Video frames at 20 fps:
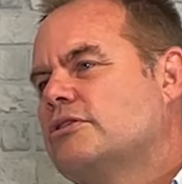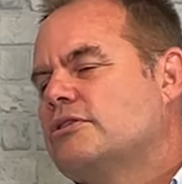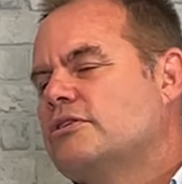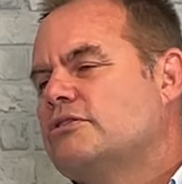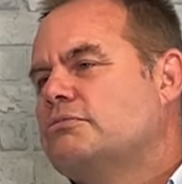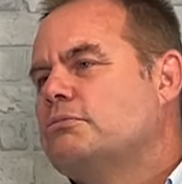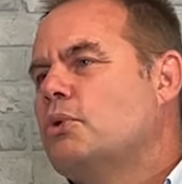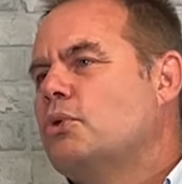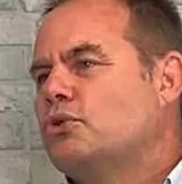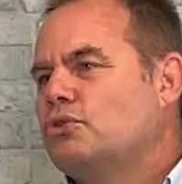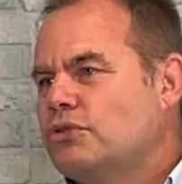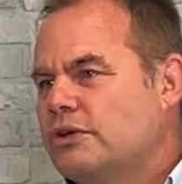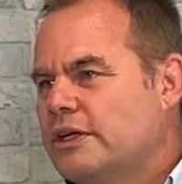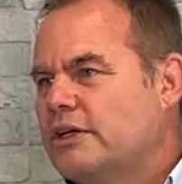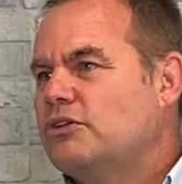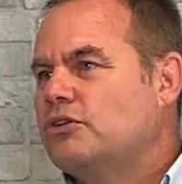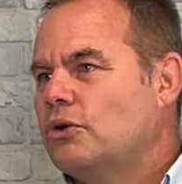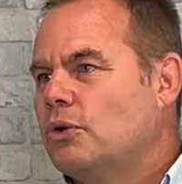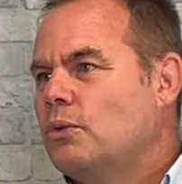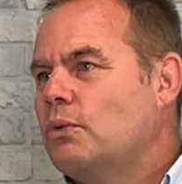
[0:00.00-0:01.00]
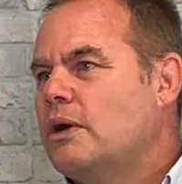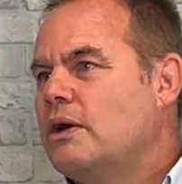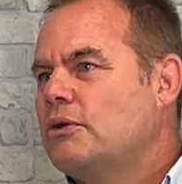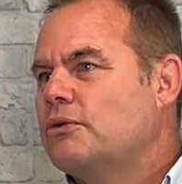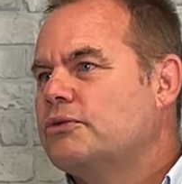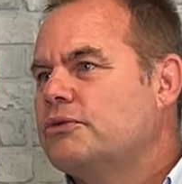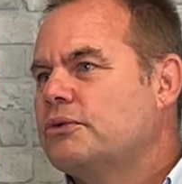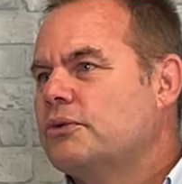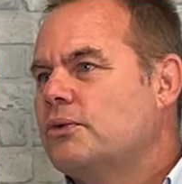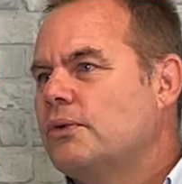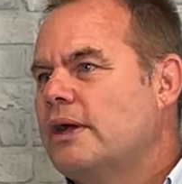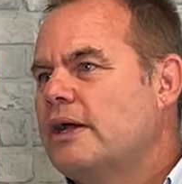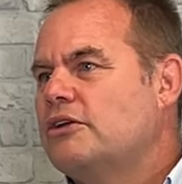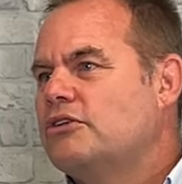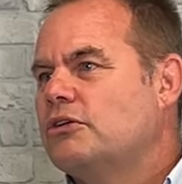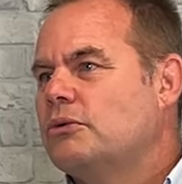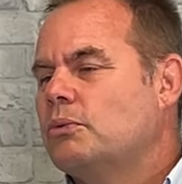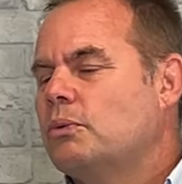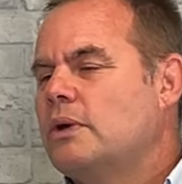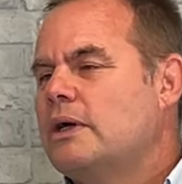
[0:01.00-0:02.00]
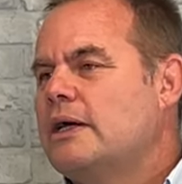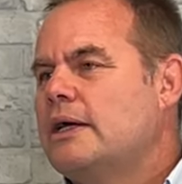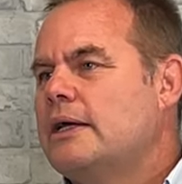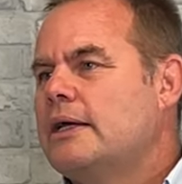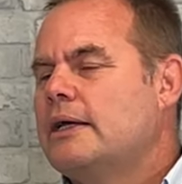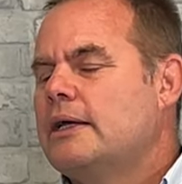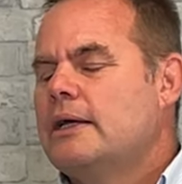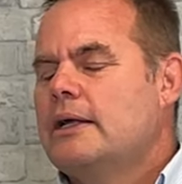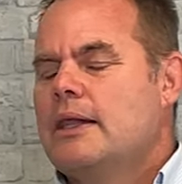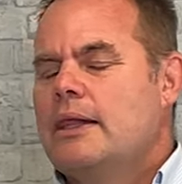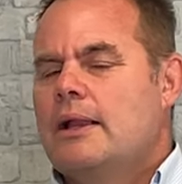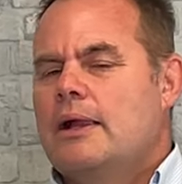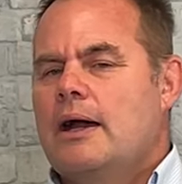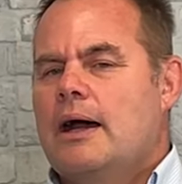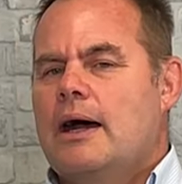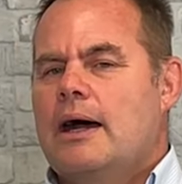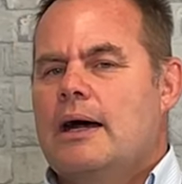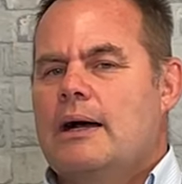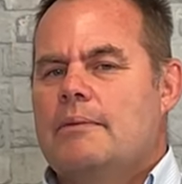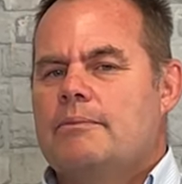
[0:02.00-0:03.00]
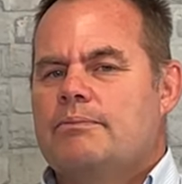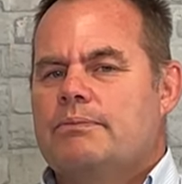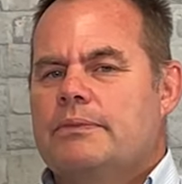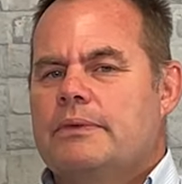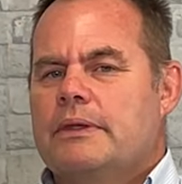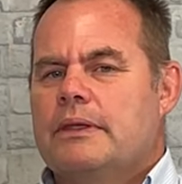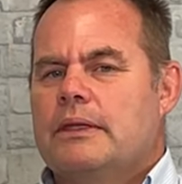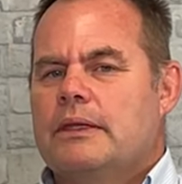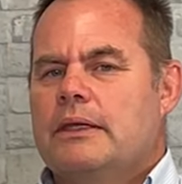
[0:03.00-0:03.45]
of more traditional wealth creation, where um,